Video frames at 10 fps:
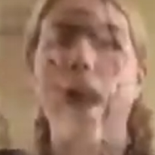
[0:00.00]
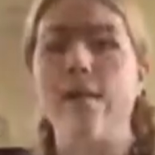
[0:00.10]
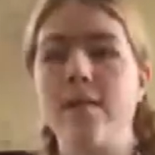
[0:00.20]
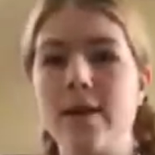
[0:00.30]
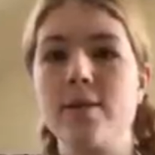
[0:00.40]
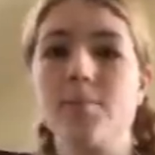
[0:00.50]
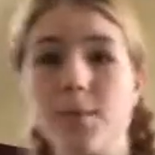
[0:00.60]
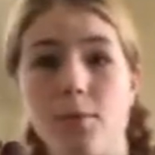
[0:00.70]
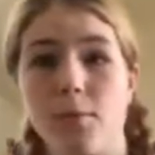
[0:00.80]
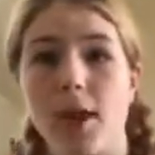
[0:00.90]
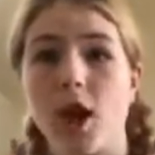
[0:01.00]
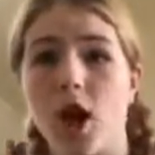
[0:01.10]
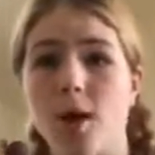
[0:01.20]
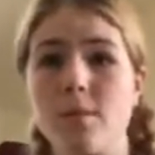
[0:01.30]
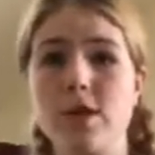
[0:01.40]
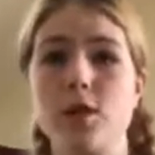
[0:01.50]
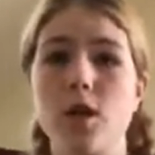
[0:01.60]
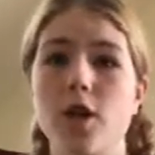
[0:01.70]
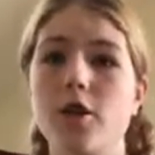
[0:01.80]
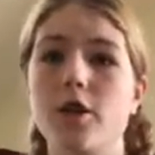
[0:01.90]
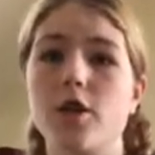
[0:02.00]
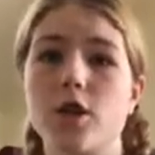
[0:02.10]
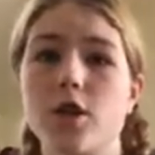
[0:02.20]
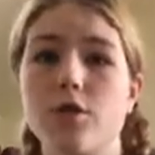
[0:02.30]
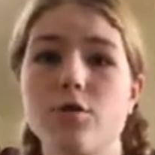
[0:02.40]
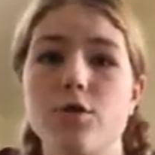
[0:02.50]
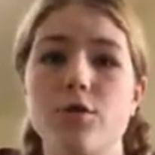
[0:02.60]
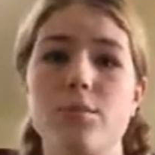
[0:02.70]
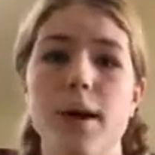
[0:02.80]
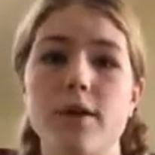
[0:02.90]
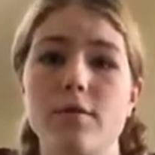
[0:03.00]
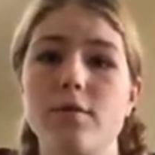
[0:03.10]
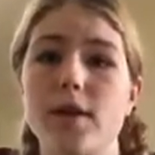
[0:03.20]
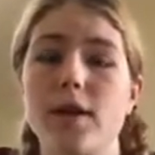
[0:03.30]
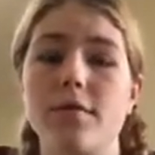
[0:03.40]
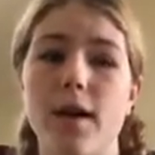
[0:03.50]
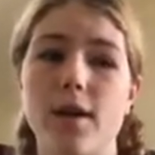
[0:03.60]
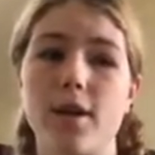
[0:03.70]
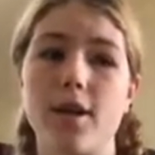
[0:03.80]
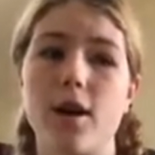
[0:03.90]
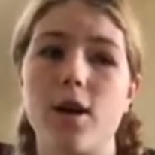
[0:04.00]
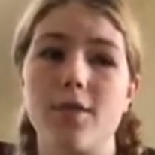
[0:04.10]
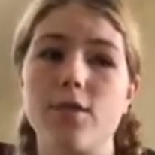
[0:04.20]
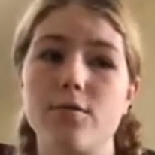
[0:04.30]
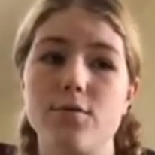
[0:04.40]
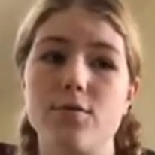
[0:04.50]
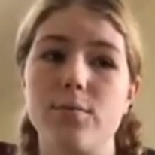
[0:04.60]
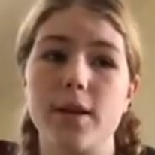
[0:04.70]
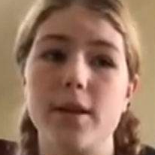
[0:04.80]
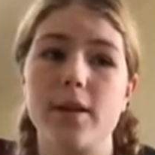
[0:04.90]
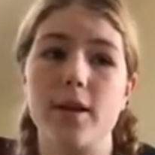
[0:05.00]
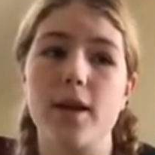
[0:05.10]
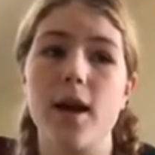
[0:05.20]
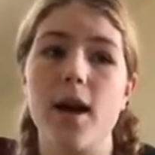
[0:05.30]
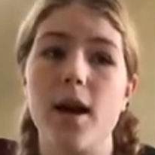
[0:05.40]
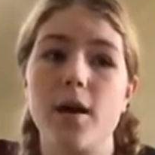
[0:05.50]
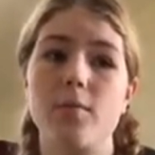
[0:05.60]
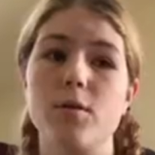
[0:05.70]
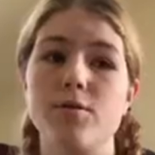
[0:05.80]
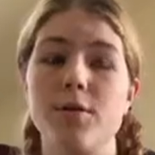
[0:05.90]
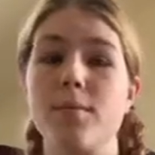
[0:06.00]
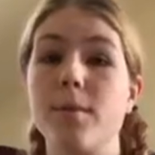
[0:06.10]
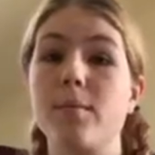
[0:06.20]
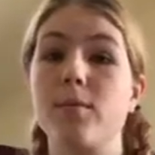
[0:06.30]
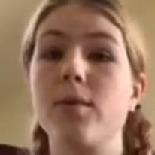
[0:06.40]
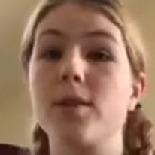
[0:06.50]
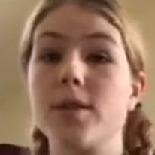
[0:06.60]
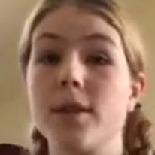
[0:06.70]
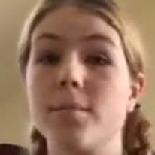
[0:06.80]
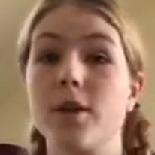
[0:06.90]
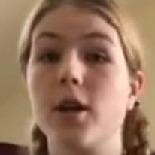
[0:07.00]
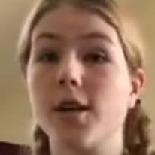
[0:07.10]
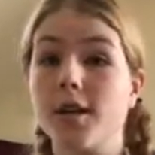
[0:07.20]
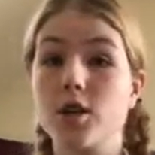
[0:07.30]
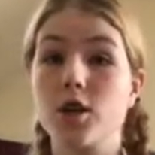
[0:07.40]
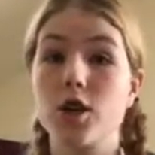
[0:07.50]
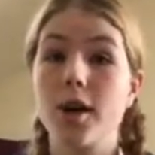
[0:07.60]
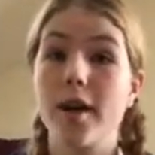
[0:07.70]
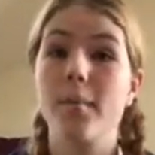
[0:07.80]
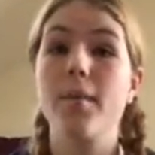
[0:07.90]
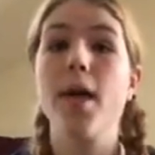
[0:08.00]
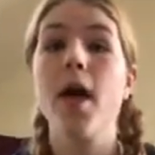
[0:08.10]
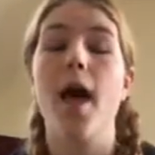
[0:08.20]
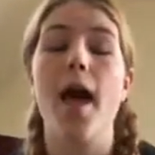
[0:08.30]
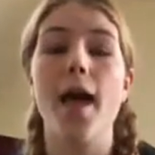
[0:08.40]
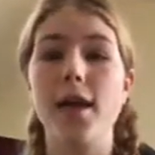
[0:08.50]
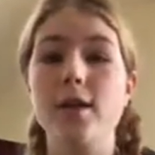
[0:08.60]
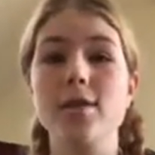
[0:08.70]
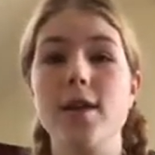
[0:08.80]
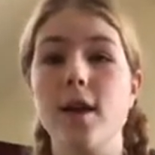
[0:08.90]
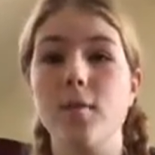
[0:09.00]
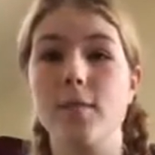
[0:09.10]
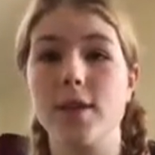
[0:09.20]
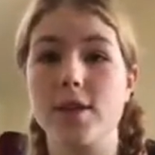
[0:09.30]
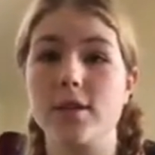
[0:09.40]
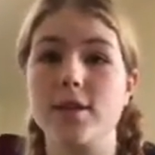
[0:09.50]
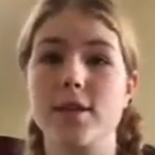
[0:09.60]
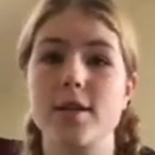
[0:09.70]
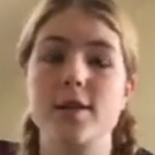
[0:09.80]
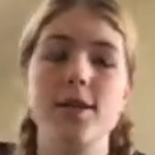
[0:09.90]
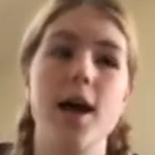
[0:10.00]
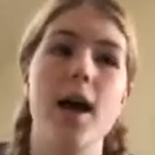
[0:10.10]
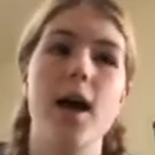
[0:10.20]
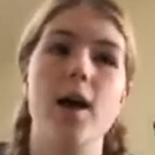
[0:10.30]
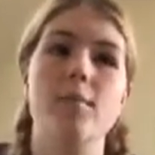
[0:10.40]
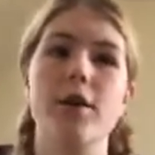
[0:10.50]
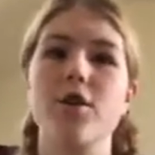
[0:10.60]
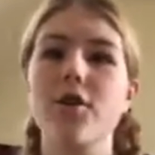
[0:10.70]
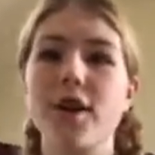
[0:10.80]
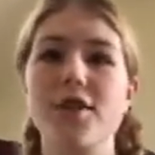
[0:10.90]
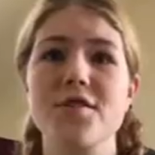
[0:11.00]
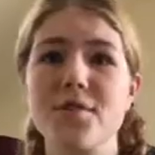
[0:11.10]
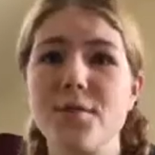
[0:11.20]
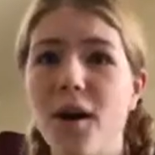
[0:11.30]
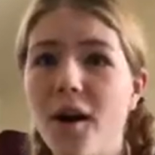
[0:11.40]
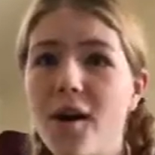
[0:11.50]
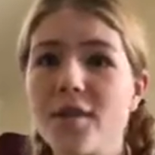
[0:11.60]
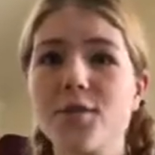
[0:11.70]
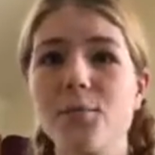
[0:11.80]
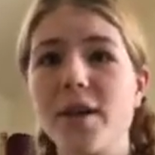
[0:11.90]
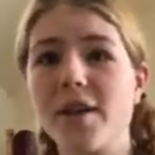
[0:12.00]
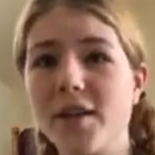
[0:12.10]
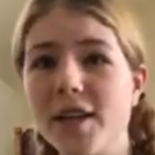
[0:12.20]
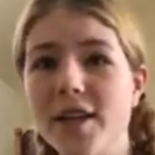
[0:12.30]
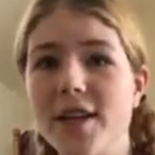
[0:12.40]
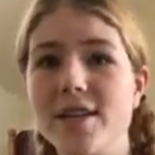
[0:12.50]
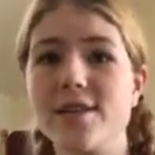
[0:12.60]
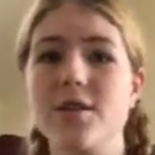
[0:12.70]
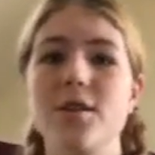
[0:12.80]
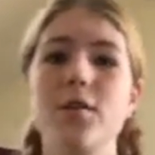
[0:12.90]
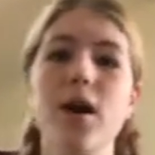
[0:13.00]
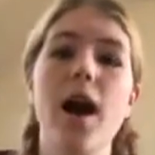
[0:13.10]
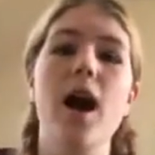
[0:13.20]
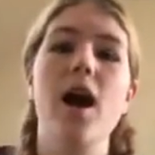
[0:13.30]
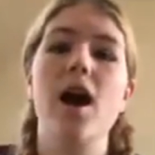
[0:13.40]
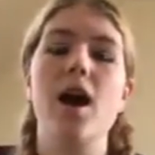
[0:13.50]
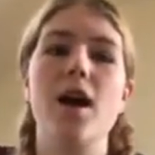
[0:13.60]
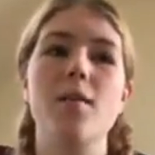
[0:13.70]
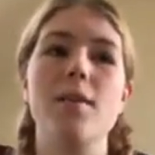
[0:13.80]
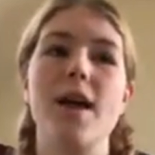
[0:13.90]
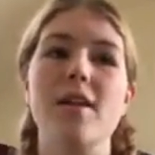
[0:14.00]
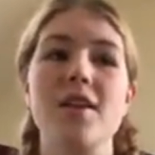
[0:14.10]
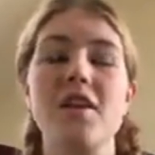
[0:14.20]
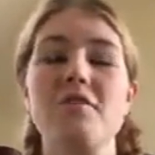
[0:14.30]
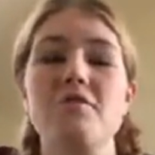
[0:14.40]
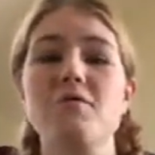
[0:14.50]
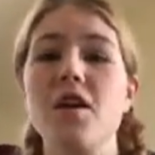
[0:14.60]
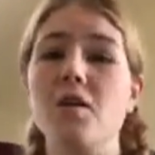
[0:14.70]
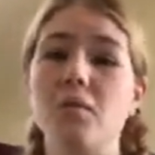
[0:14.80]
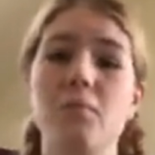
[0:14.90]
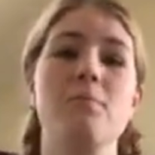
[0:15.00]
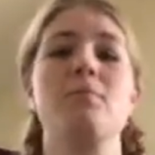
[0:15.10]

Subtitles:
I've had some people make comments, not just on YouTube. I don't think I've had any on YouTube lately. Usually people DM me on Instagram and tell me these things, like, you're getting 2 dogs? Oh my goodness, you know. And the answer, no.